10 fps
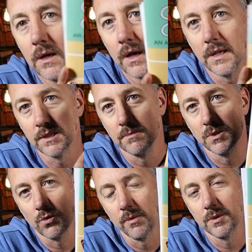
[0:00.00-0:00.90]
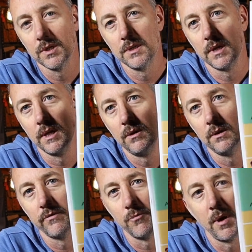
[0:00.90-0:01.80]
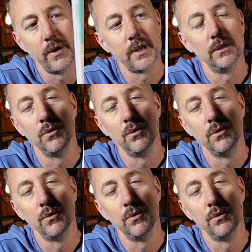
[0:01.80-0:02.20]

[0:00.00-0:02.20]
a subscription to Guild of American